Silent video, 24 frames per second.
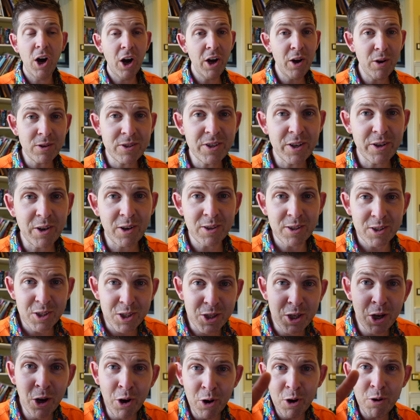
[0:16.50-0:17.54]
I also got
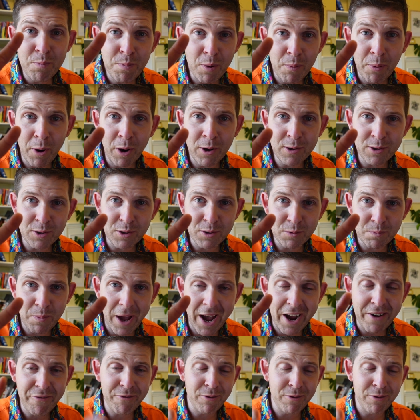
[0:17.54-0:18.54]
two proposals back